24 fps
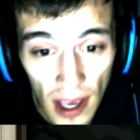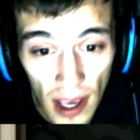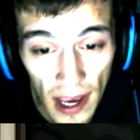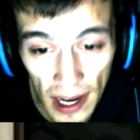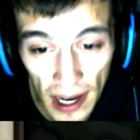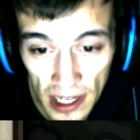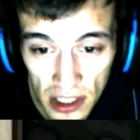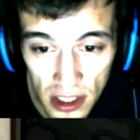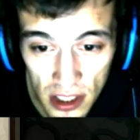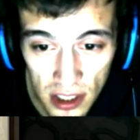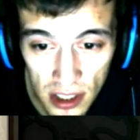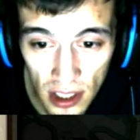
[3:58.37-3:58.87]

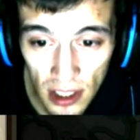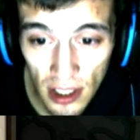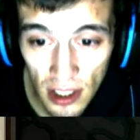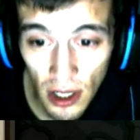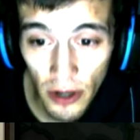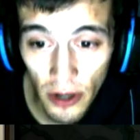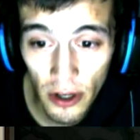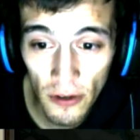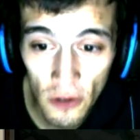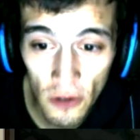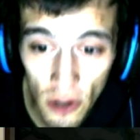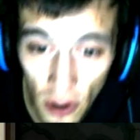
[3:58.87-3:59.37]
Actually,
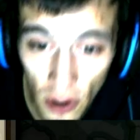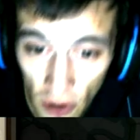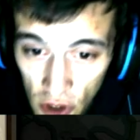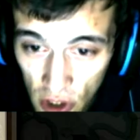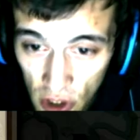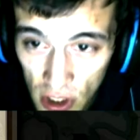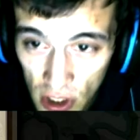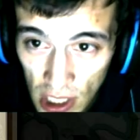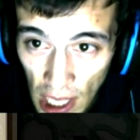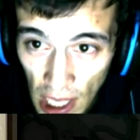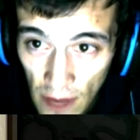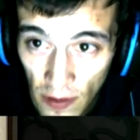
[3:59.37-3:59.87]
going after
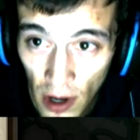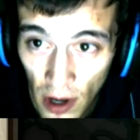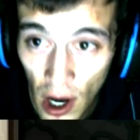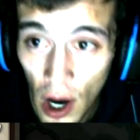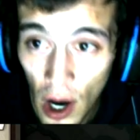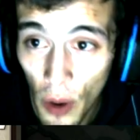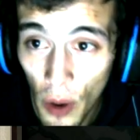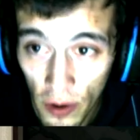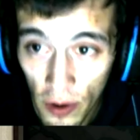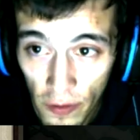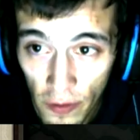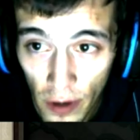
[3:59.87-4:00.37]
Austria together, I
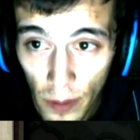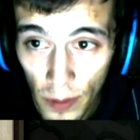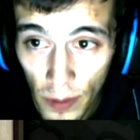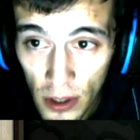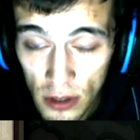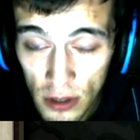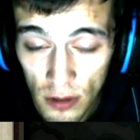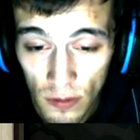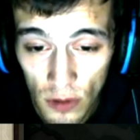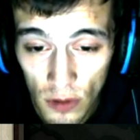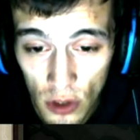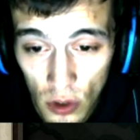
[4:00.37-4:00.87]
would have very
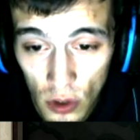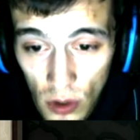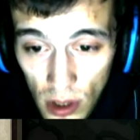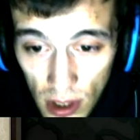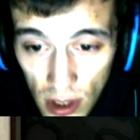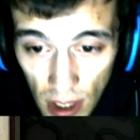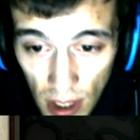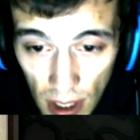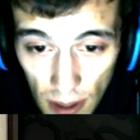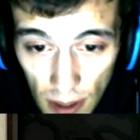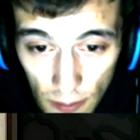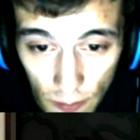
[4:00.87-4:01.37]
much have enjoyed
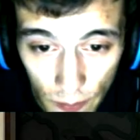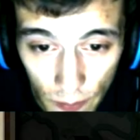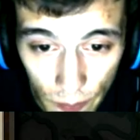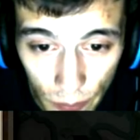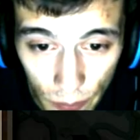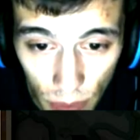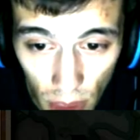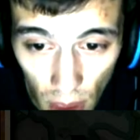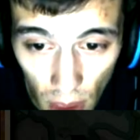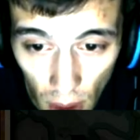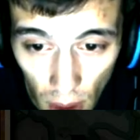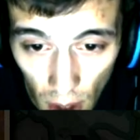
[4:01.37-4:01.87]
that,
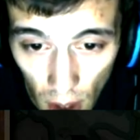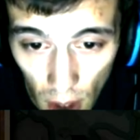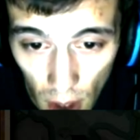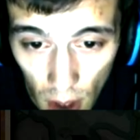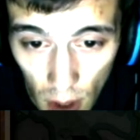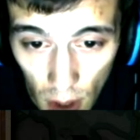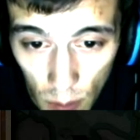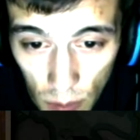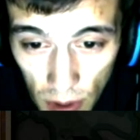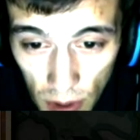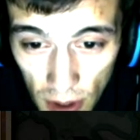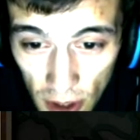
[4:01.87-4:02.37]

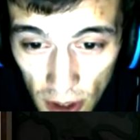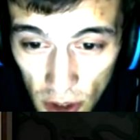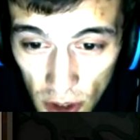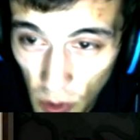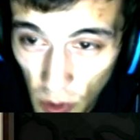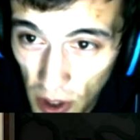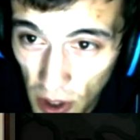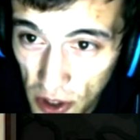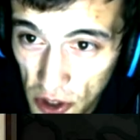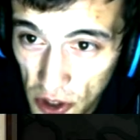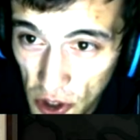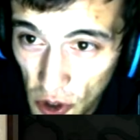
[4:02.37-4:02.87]
because
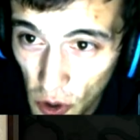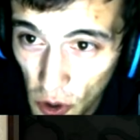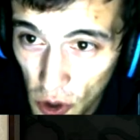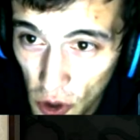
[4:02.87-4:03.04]
once your